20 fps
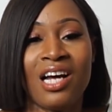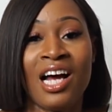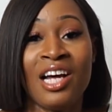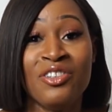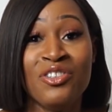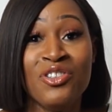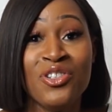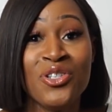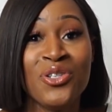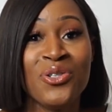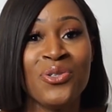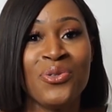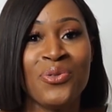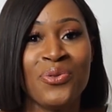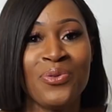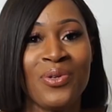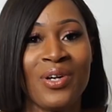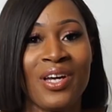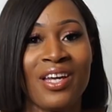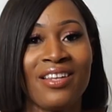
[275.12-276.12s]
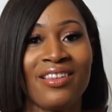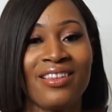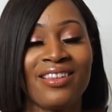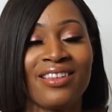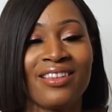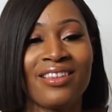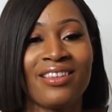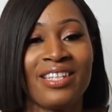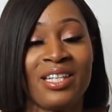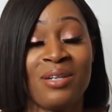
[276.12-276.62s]
I
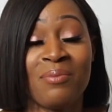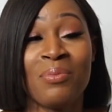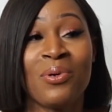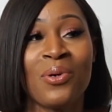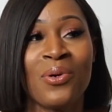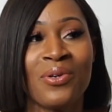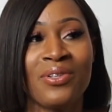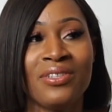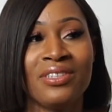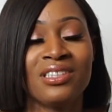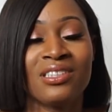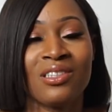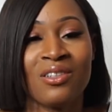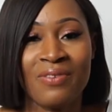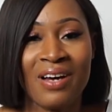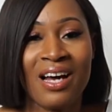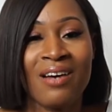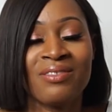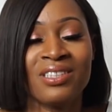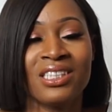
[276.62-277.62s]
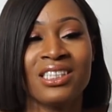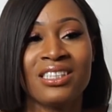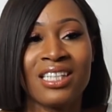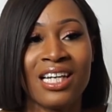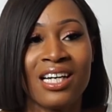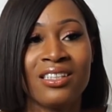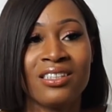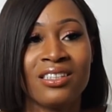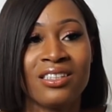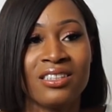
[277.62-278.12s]
knew the importance of having a
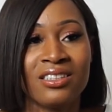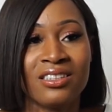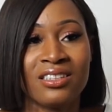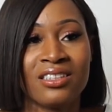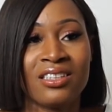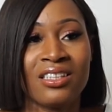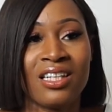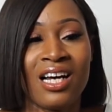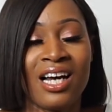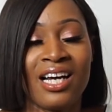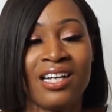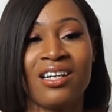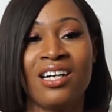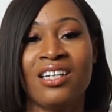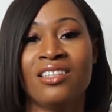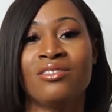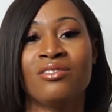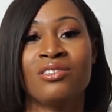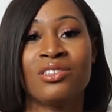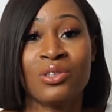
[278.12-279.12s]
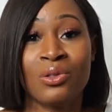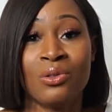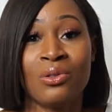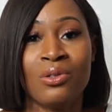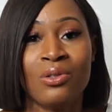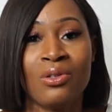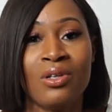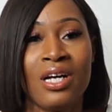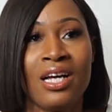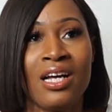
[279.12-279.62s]
dad because I kind of
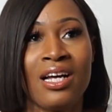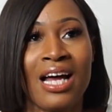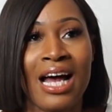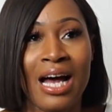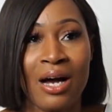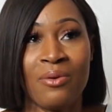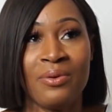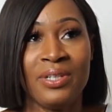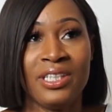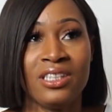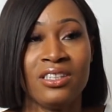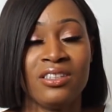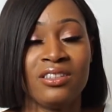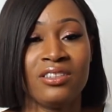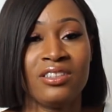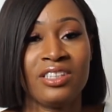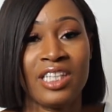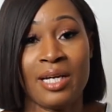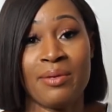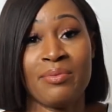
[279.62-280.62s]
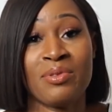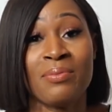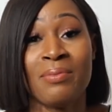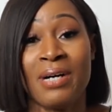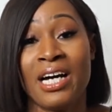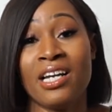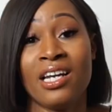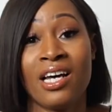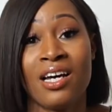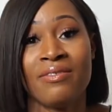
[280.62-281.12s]
saw how it shaped
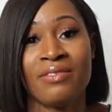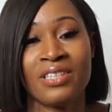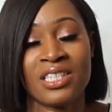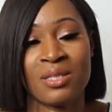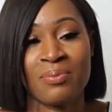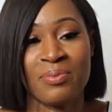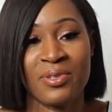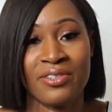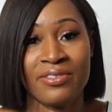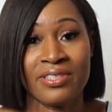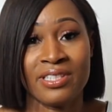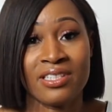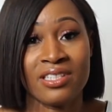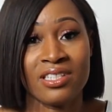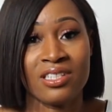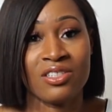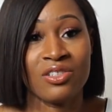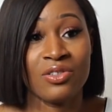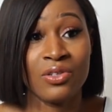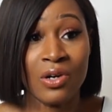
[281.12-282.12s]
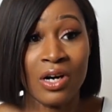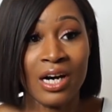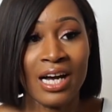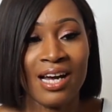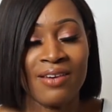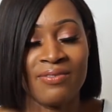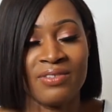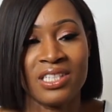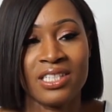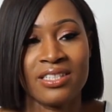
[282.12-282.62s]
my life experiences not
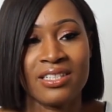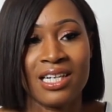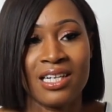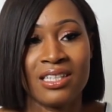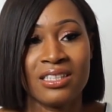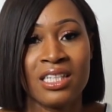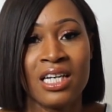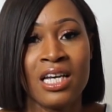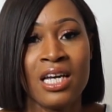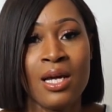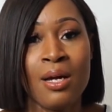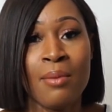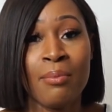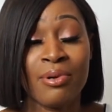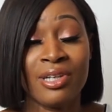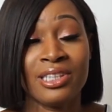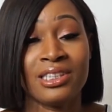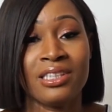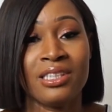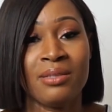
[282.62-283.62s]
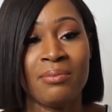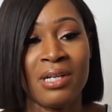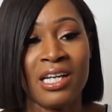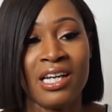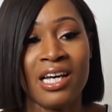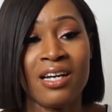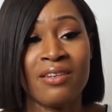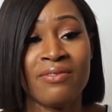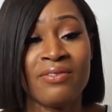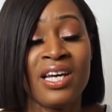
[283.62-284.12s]
having a dad present in my
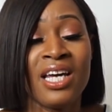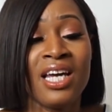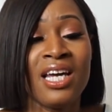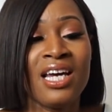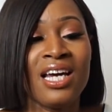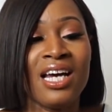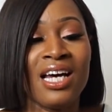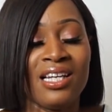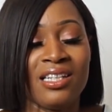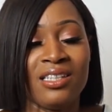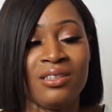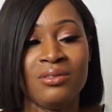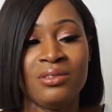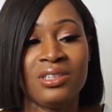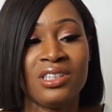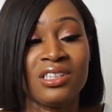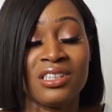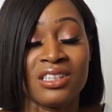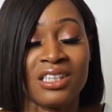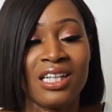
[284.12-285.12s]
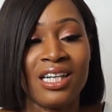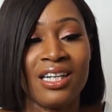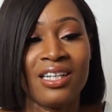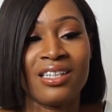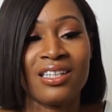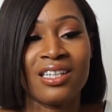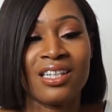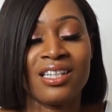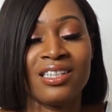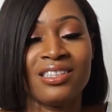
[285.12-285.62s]
life. And I was just
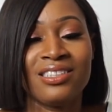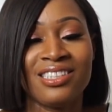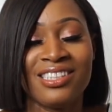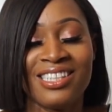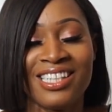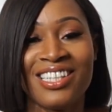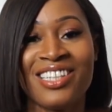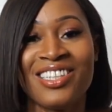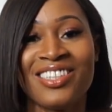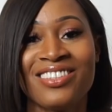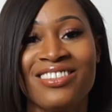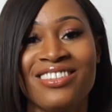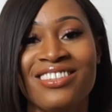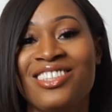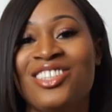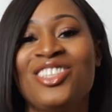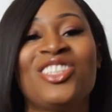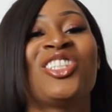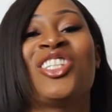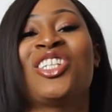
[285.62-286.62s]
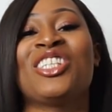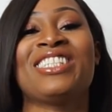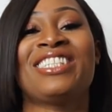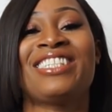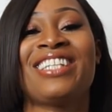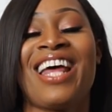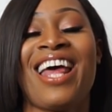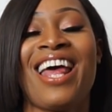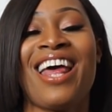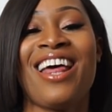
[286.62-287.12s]
like, Jeanette,
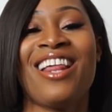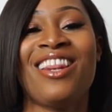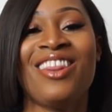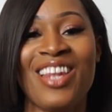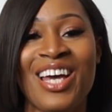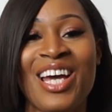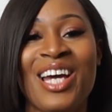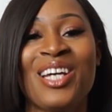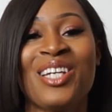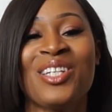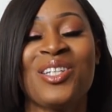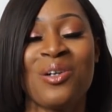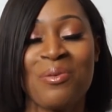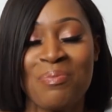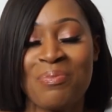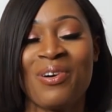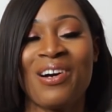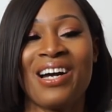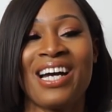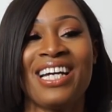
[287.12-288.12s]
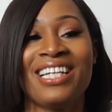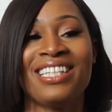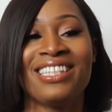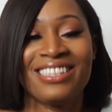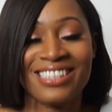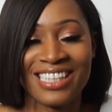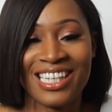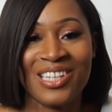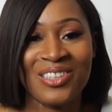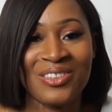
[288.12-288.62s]
just let your
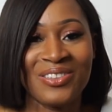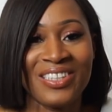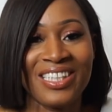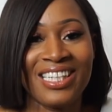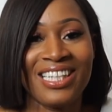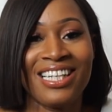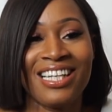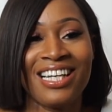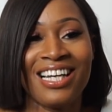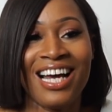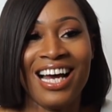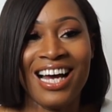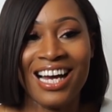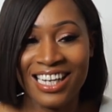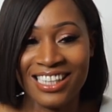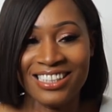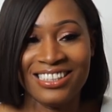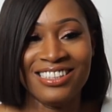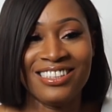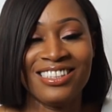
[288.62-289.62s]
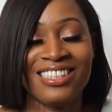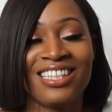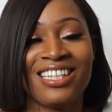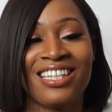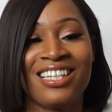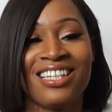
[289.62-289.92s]
pride down and